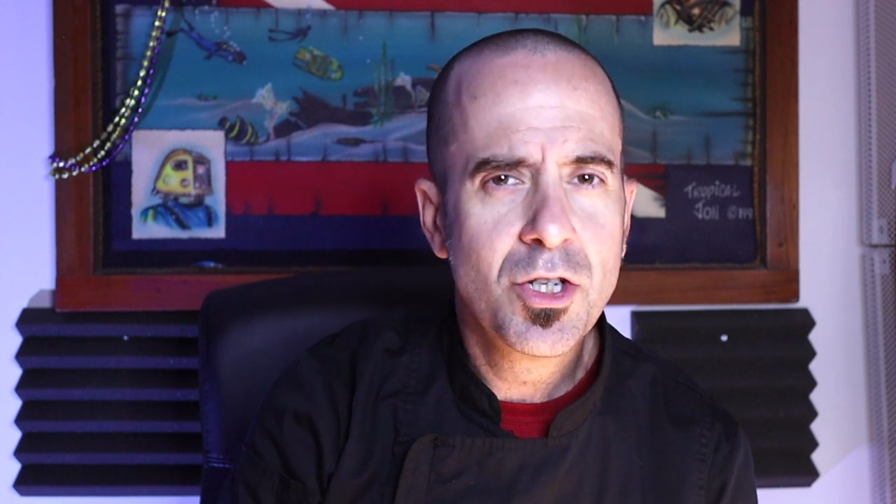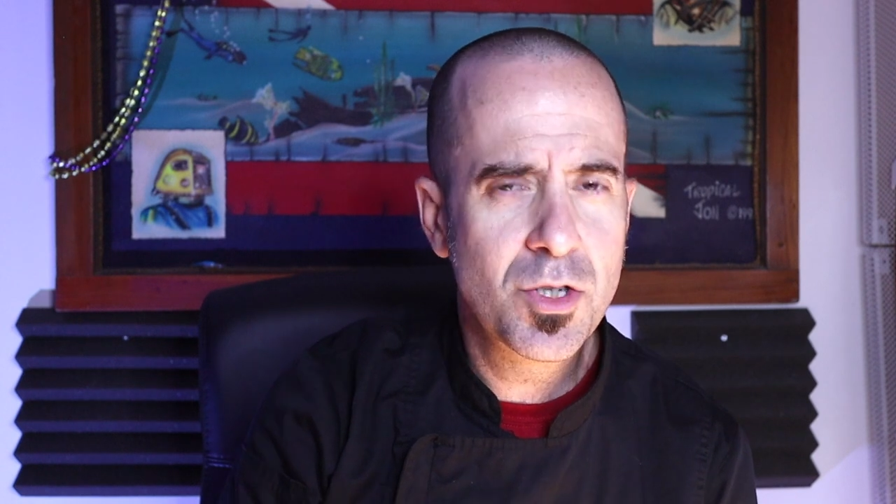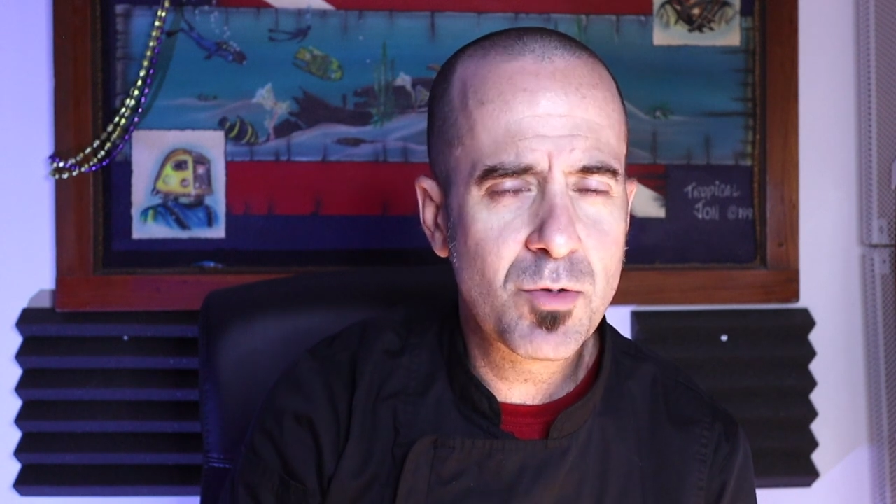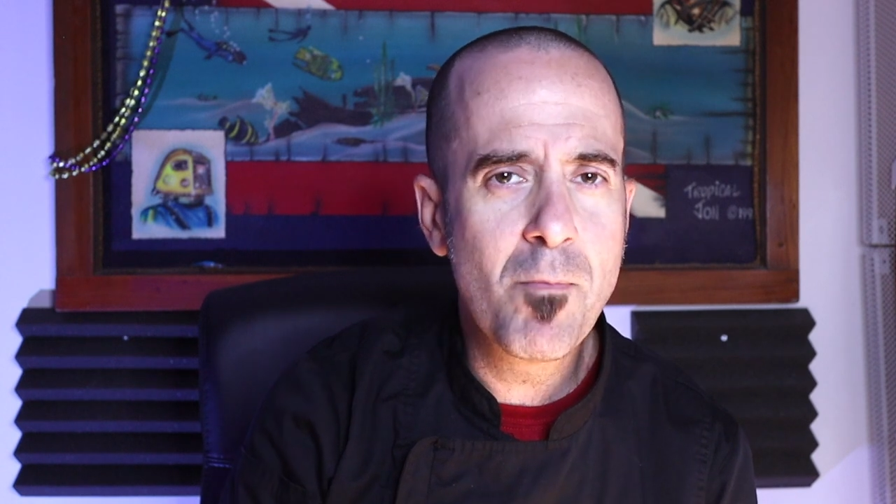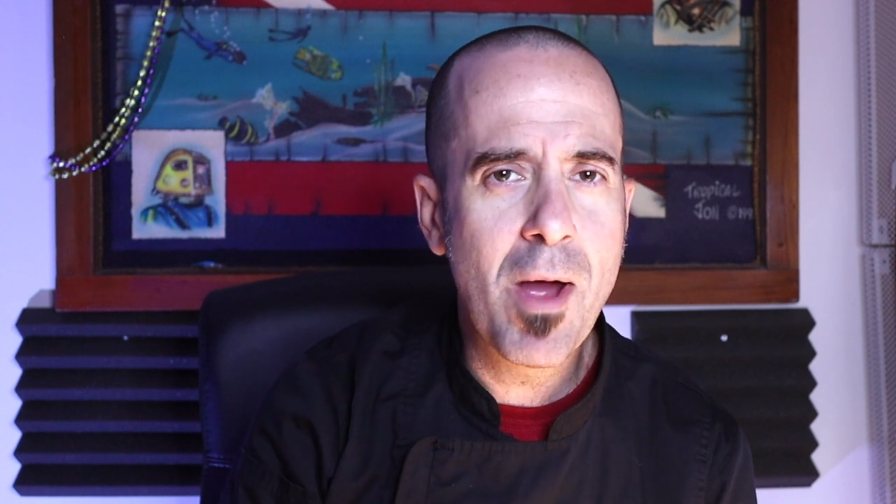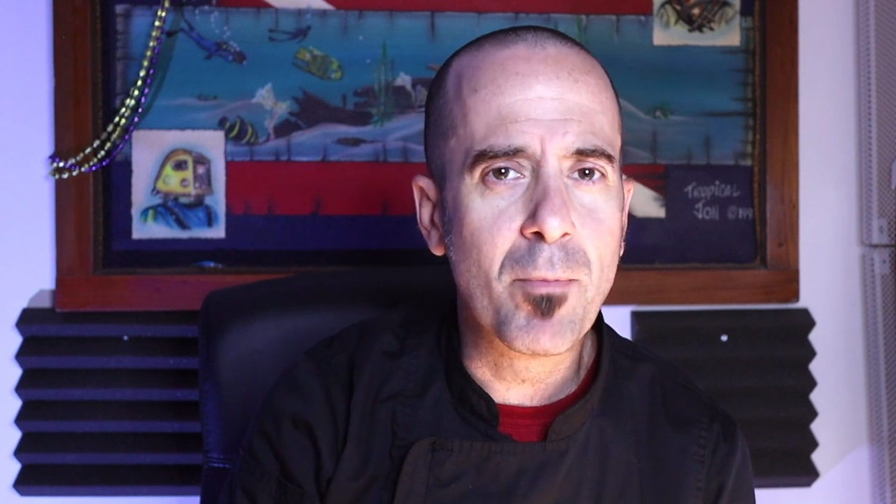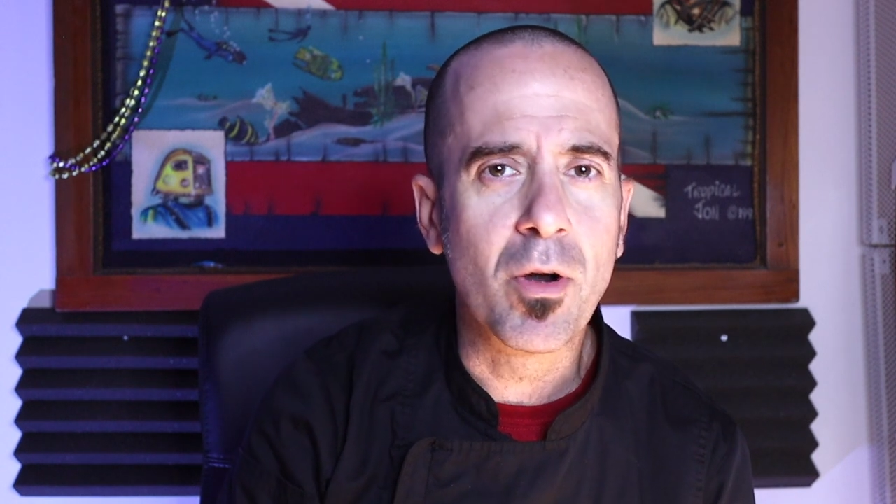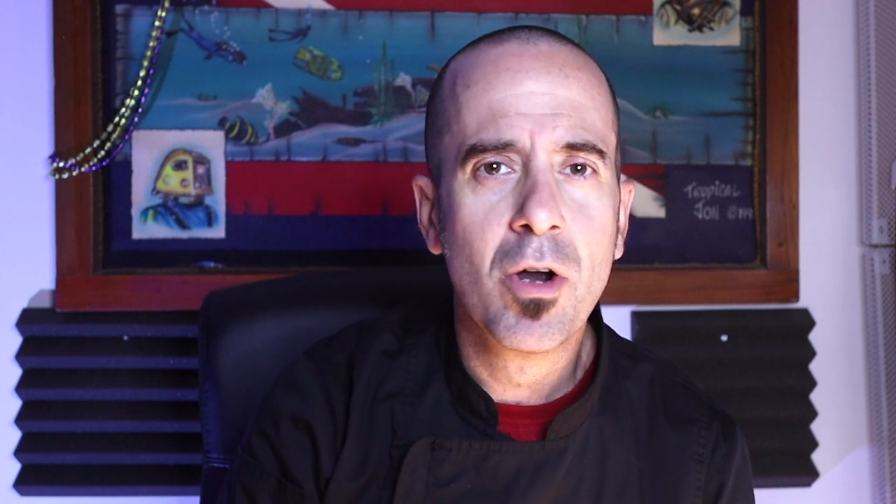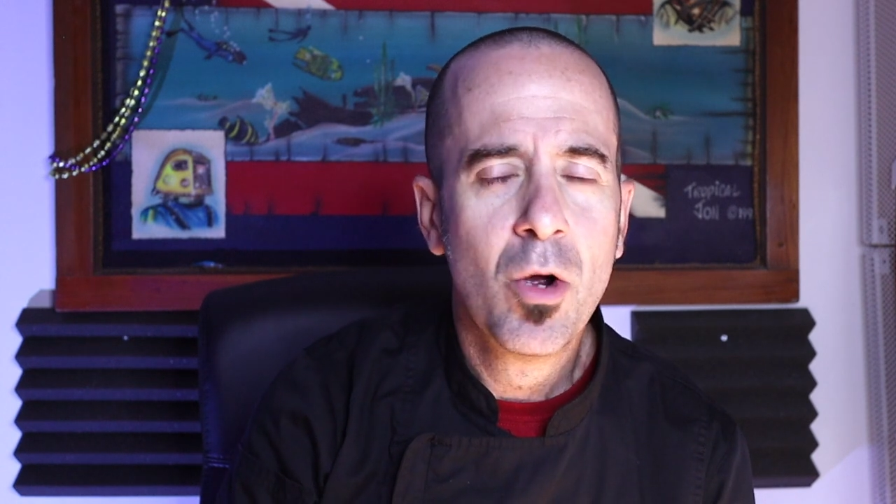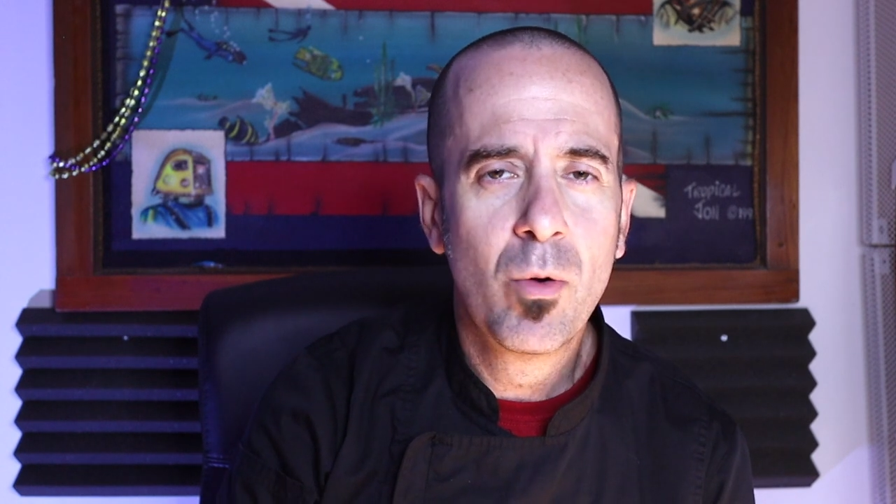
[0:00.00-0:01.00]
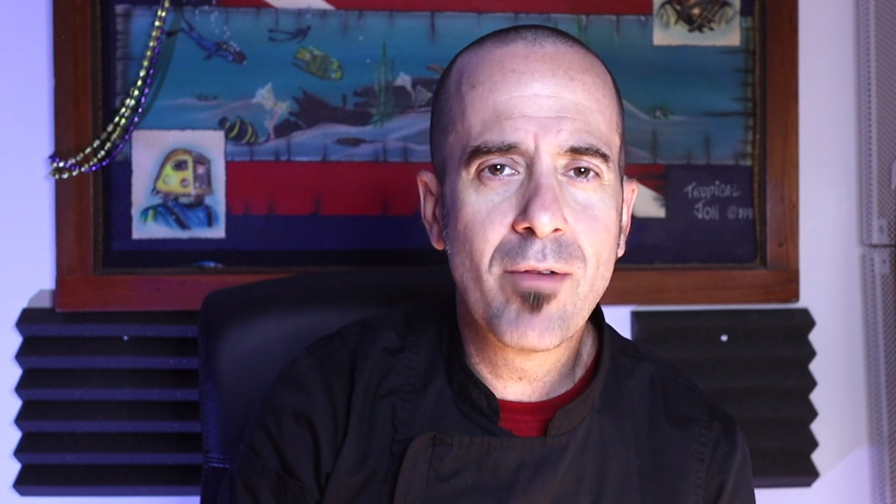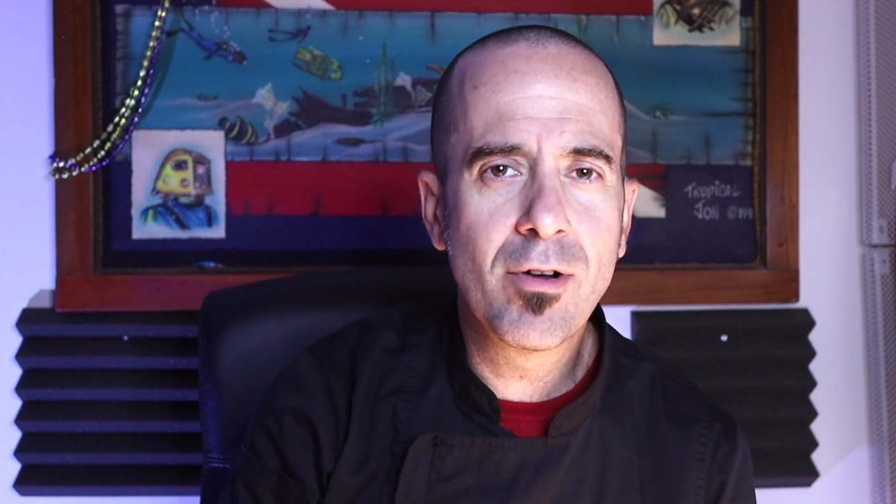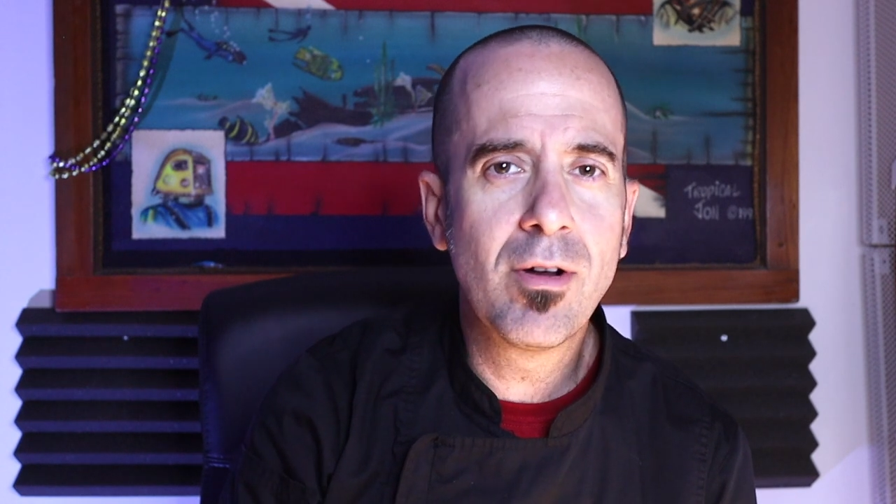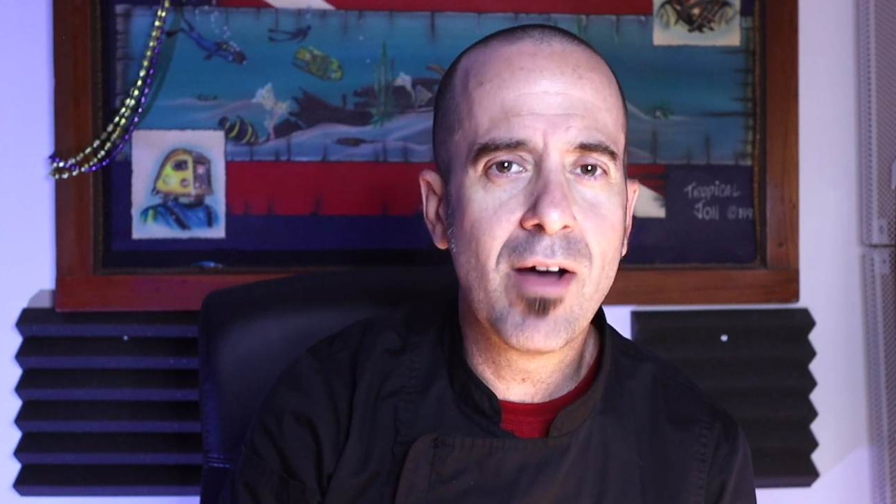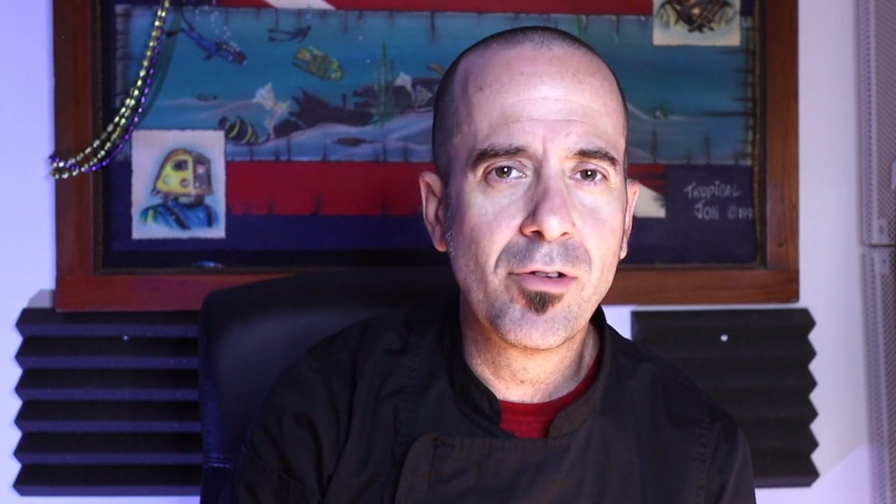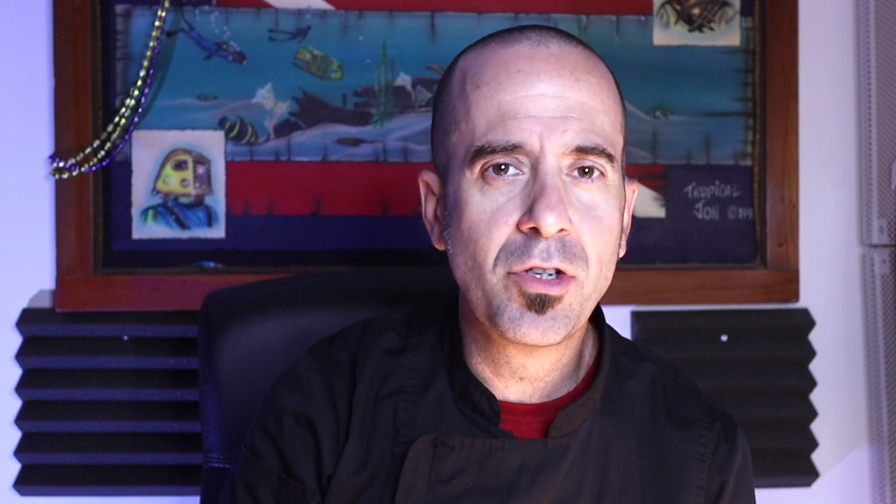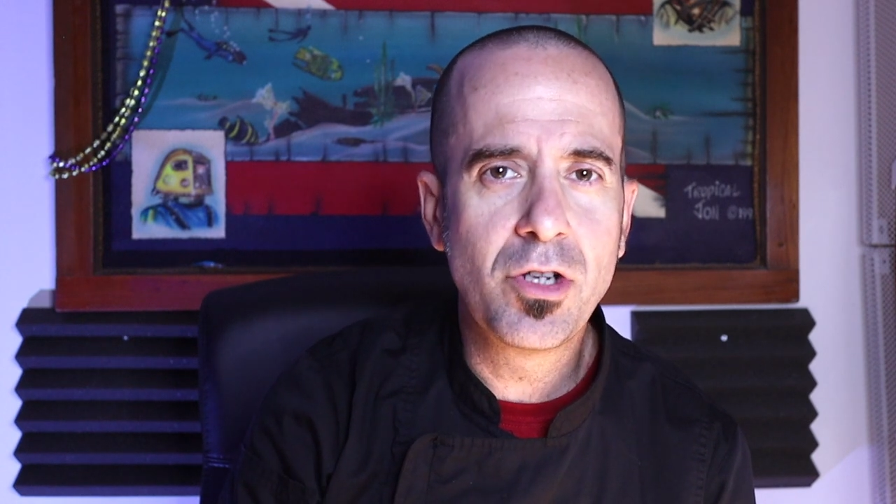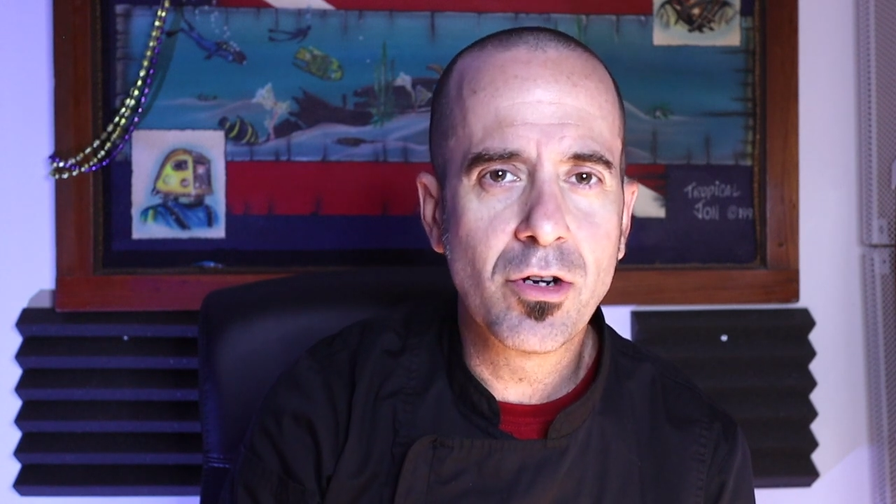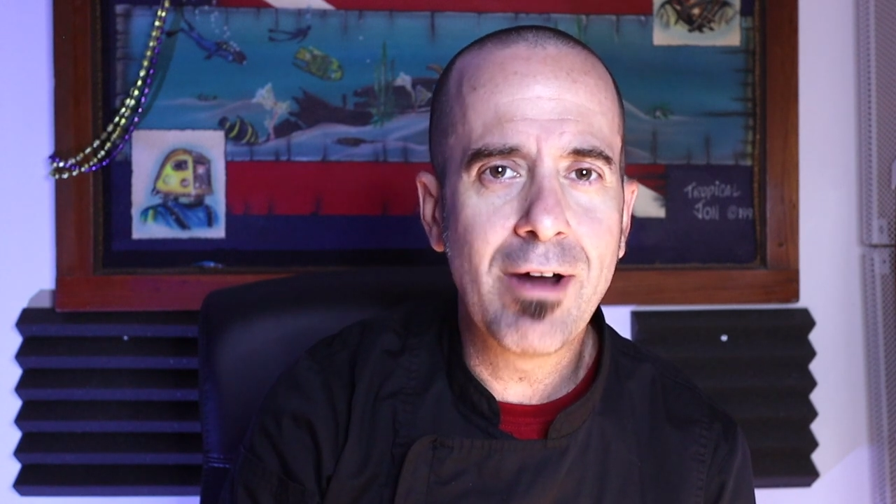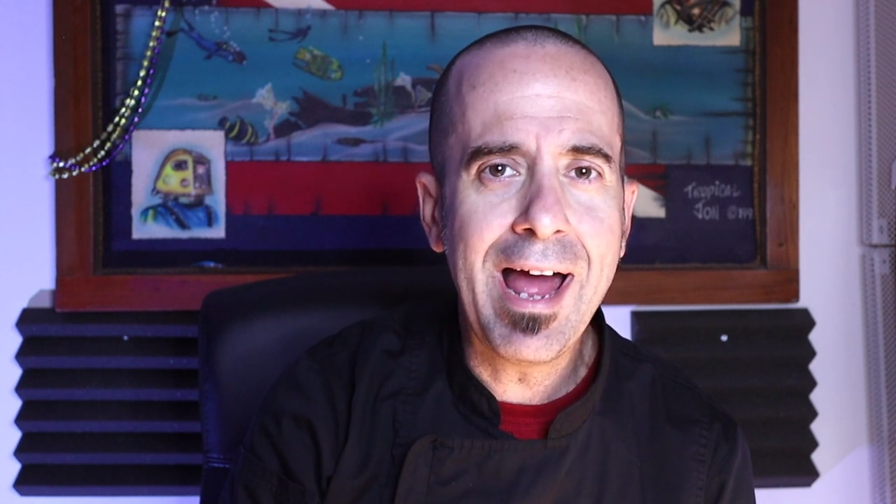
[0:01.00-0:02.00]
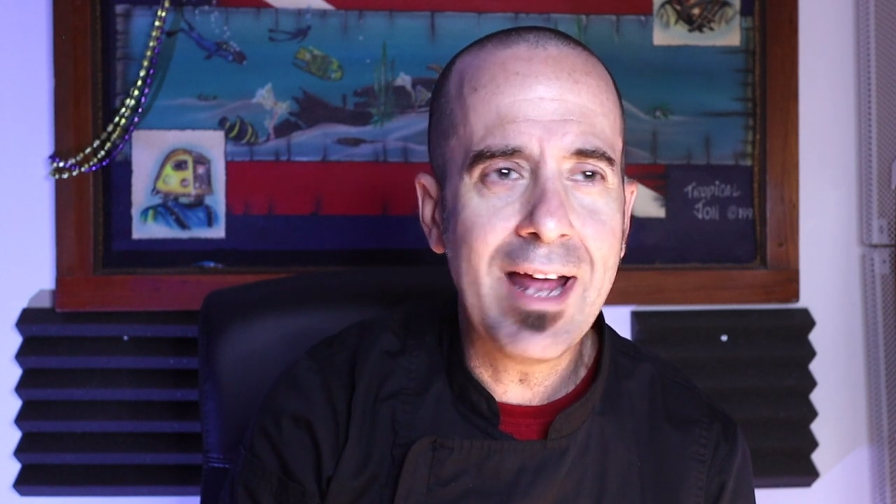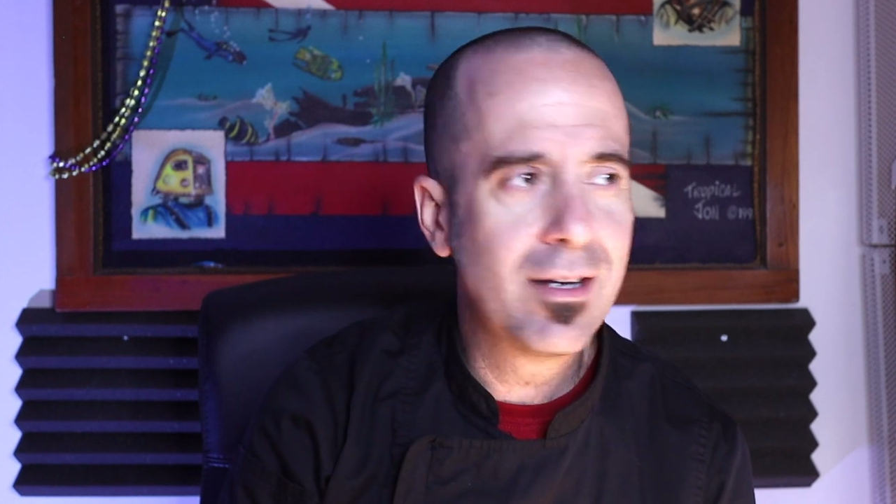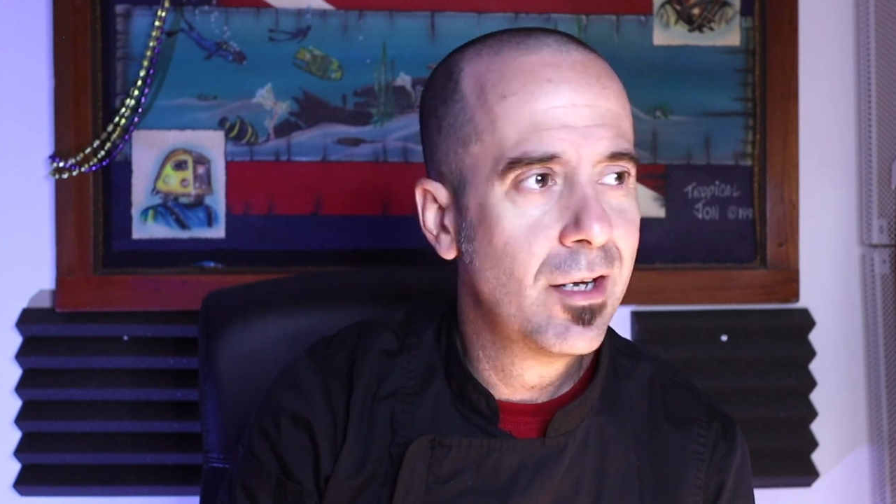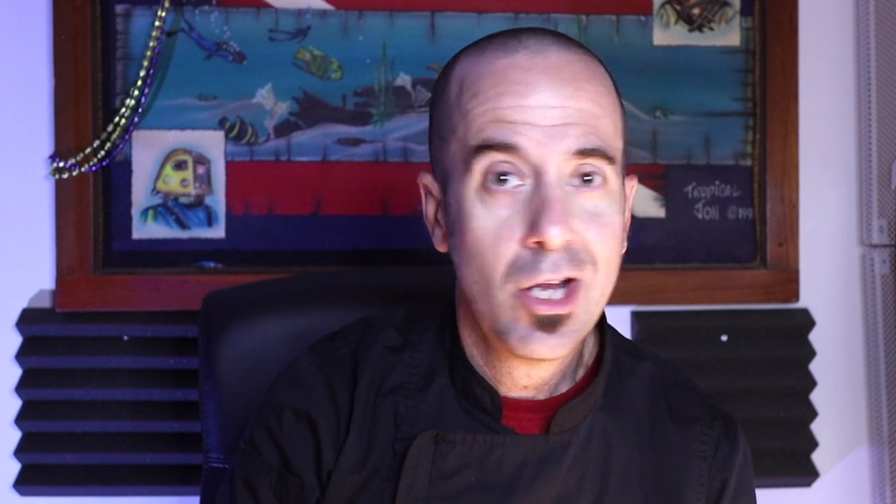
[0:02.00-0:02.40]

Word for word: Just remember, whatever level you're at,